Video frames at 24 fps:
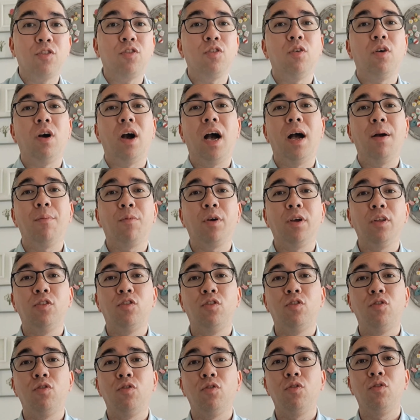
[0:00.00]
So I'm going
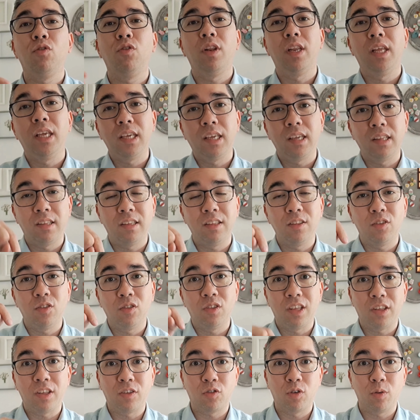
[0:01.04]
to link it in
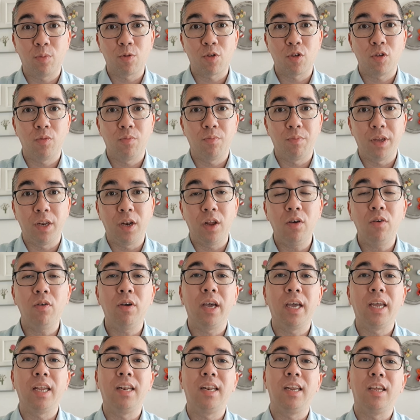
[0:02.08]
the description below
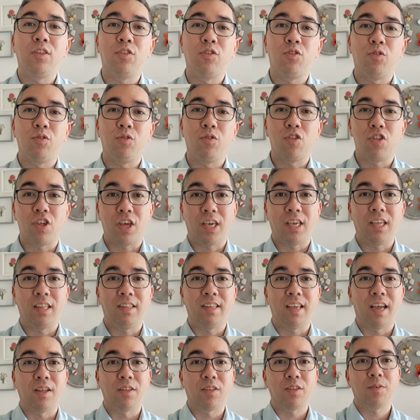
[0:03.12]
and let you check
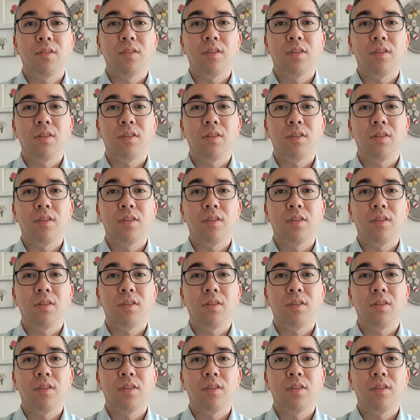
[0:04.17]
it out.